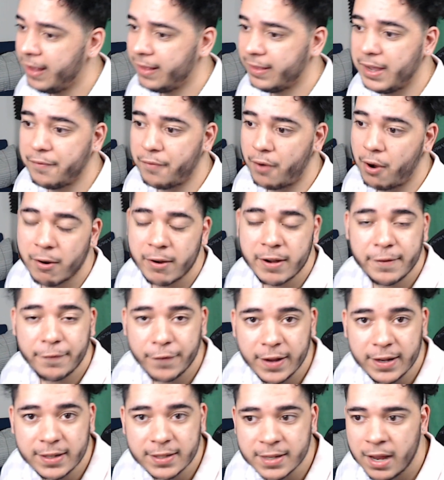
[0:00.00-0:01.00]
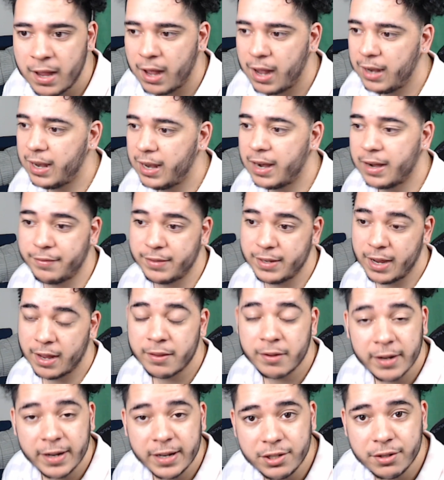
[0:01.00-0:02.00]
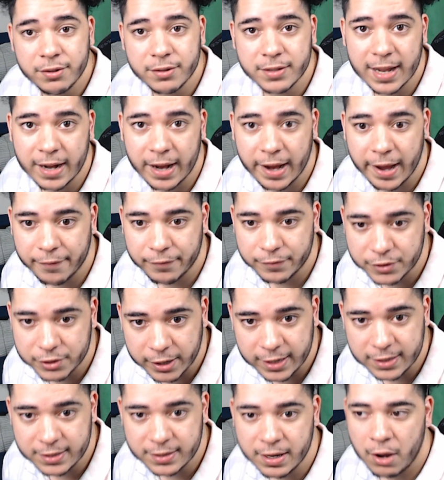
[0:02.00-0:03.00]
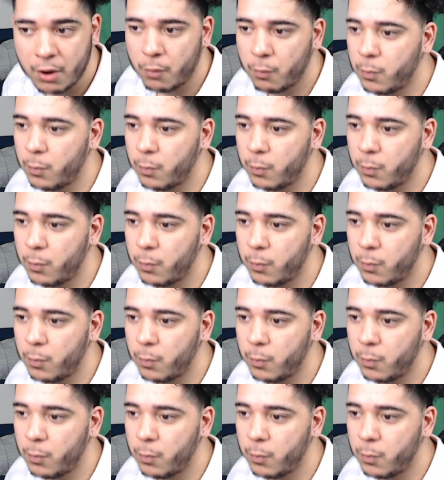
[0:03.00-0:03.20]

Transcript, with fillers: They have already fixed a lot of the other issues that I have addressed